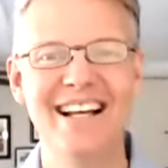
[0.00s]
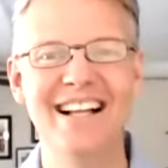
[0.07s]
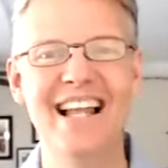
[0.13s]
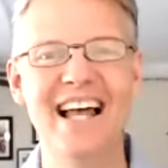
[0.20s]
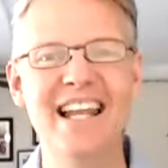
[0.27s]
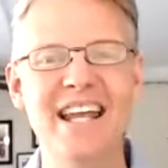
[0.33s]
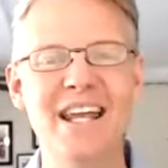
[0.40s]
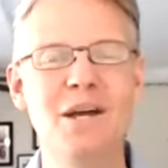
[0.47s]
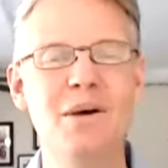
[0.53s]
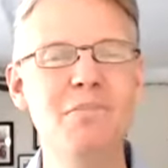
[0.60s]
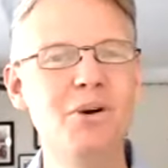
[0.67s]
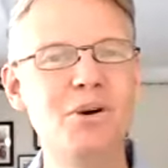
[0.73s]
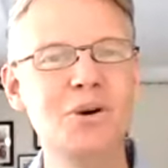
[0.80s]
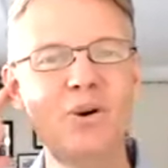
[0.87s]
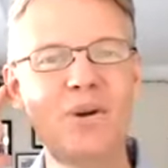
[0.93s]
"Let
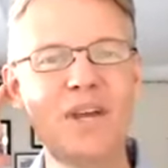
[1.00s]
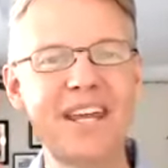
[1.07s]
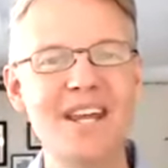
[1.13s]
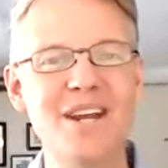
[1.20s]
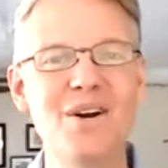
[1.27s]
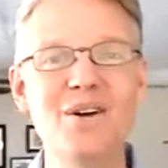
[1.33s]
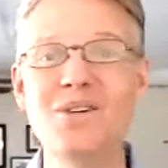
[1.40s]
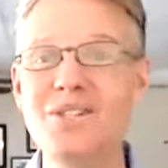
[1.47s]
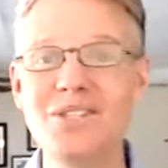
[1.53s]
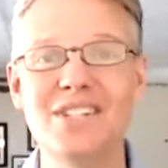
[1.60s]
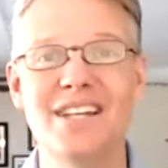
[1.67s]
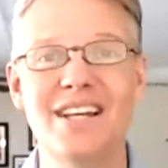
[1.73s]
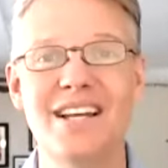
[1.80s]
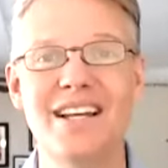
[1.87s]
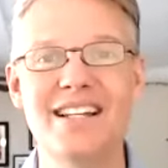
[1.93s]
him who hears
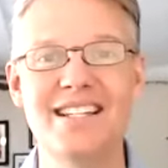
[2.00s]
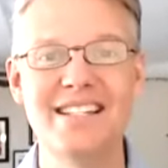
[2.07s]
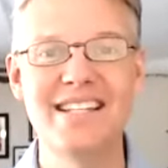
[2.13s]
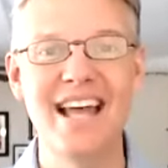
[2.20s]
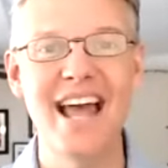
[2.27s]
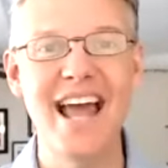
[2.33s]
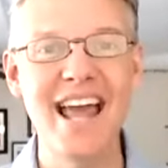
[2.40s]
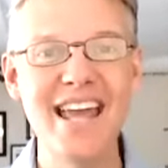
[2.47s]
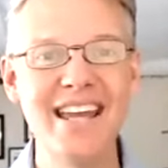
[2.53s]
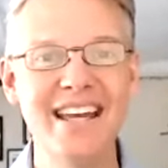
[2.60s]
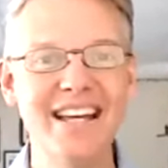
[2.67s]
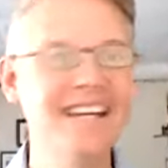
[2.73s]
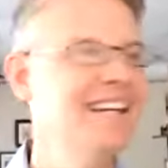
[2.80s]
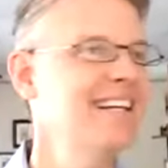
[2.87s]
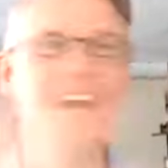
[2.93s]
say,
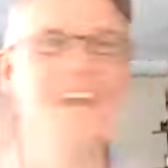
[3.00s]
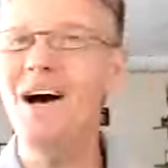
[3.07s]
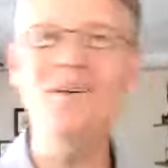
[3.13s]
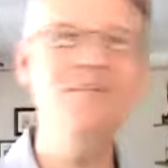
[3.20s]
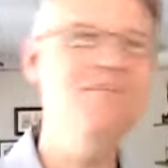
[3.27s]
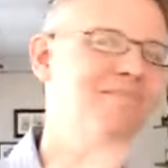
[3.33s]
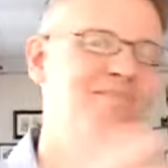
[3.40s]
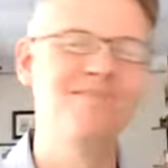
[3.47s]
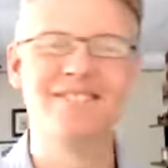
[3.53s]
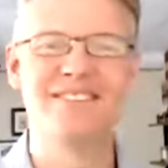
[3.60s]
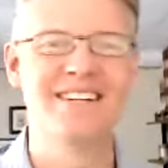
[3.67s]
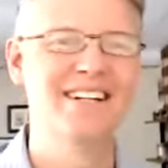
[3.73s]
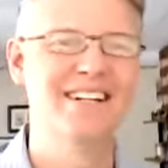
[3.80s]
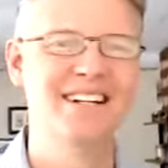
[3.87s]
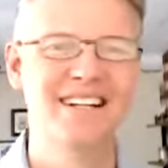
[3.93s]
come.
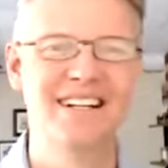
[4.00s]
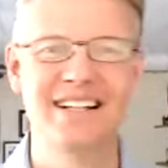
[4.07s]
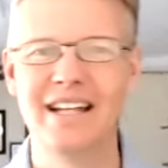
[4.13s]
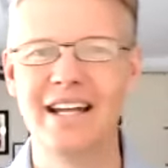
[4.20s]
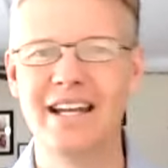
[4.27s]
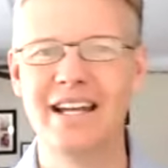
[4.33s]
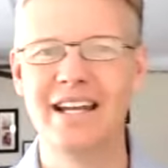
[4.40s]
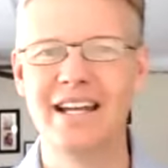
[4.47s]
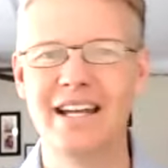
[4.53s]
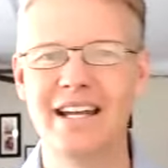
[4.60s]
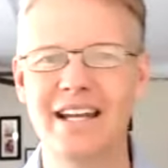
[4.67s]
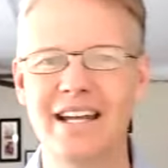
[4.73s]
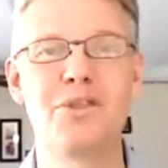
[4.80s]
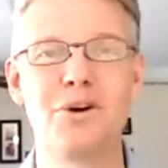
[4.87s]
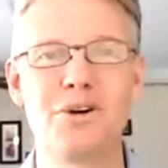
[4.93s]
Let him who
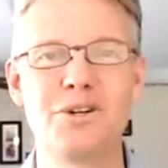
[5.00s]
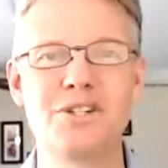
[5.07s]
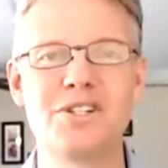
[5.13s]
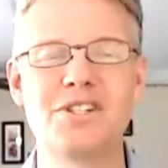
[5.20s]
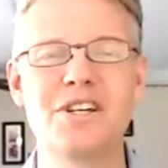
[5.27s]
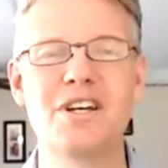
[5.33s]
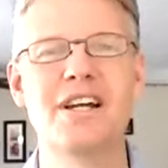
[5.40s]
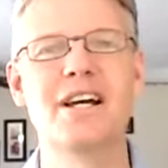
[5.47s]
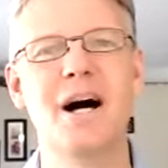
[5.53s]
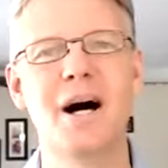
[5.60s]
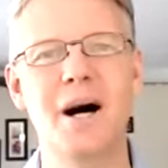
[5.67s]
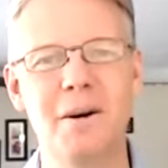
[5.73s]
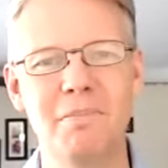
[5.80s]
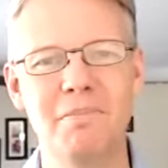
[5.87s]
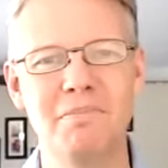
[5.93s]
thirsts
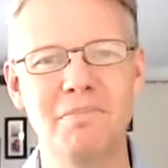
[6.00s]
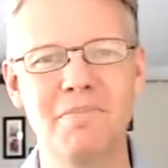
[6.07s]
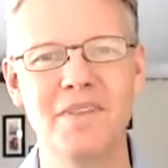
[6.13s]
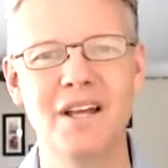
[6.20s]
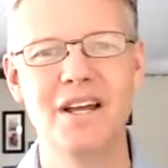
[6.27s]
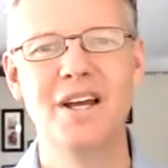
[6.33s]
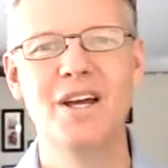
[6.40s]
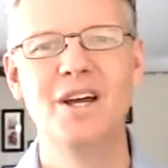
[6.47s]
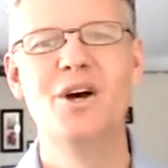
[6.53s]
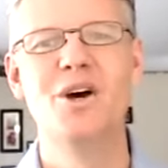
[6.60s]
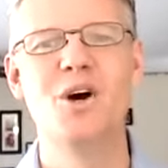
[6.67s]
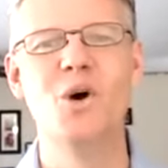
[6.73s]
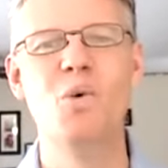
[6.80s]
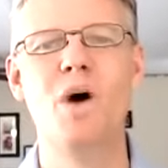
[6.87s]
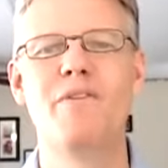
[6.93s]
come.
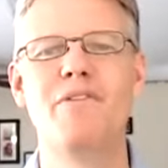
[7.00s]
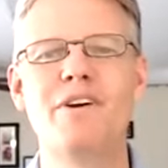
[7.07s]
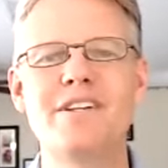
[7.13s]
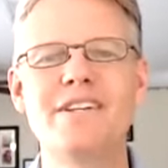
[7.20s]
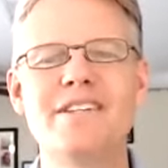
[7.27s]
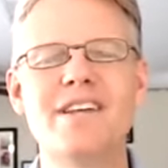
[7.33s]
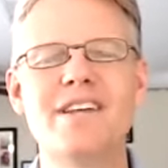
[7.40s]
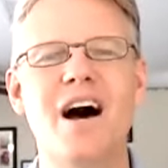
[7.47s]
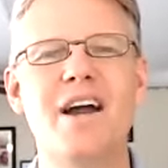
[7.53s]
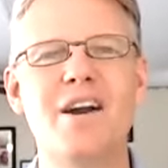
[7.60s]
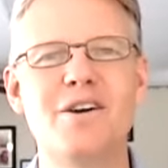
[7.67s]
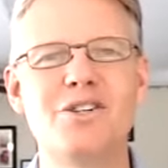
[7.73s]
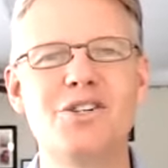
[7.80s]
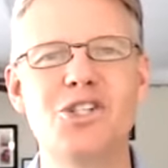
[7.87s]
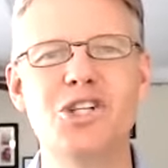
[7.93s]
Whoever
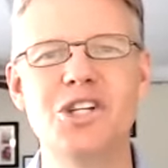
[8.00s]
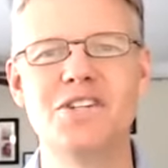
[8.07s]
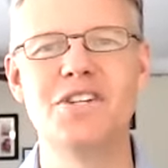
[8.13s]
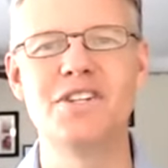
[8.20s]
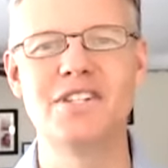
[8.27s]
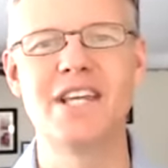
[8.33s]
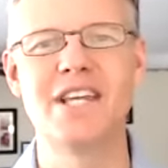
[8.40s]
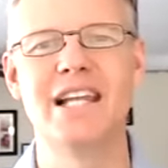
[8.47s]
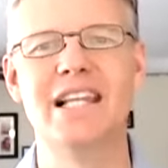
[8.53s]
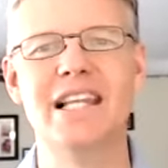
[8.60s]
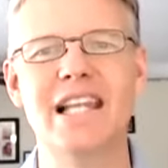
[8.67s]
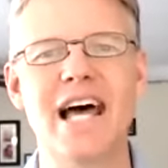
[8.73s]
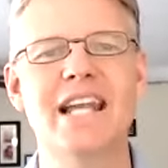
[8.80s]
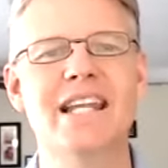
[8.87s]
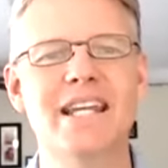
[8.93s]
desires," Jesus said,
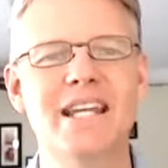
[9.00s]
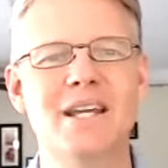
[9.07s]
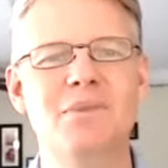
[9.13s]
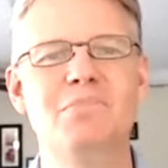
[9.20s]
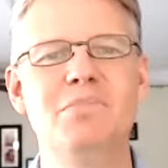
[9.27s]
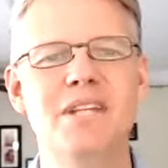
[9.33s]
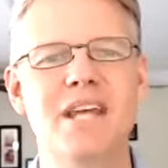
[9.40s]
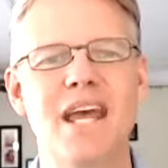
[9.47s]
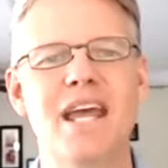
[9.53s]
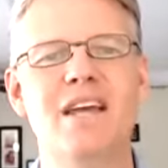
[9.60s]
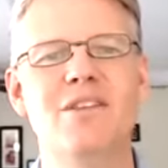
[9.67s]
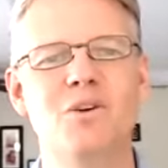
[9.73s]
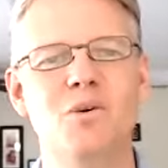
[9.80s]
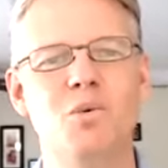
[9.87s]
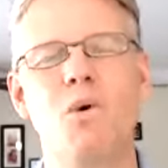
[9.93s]
"let him
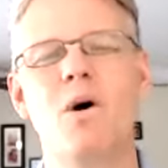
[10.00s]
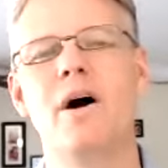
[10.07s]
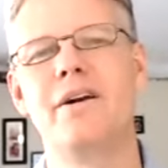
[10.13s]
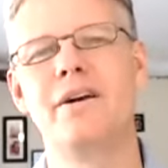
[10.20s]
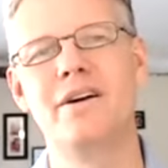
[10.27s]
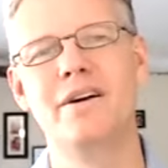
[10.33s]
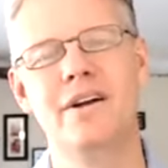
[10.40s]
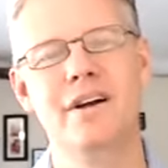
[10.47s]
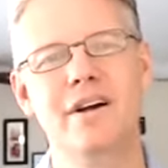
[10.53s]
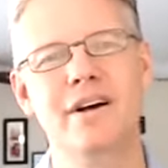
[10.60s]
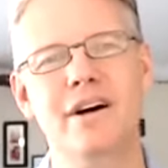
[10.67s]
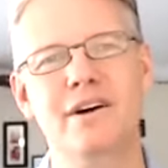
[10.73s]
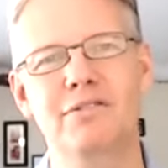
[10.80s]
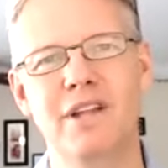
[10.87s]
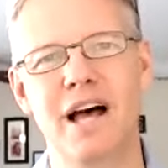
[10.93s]
take the water
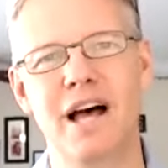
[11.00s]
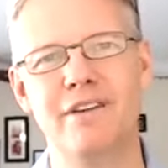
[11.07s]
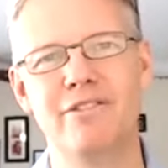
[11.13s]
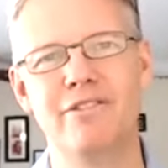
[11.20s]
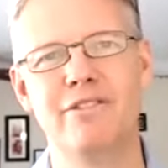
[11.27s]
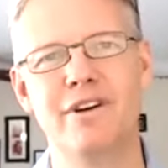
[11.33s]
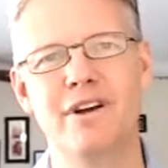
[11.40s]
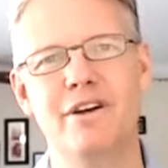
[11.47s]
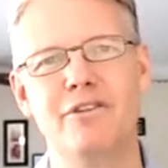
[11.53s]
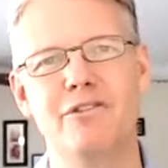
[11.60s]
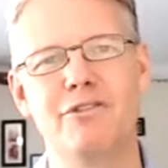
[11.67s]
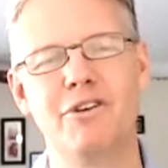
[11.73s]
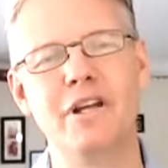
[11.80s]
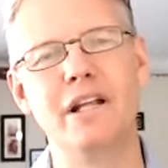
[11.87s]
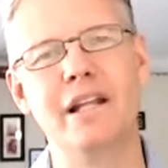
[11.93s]
of life
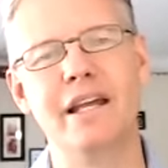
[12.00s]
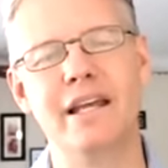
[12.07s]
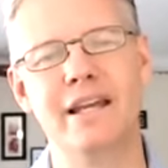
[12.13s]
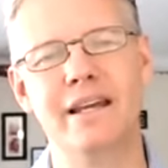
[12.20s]
freely."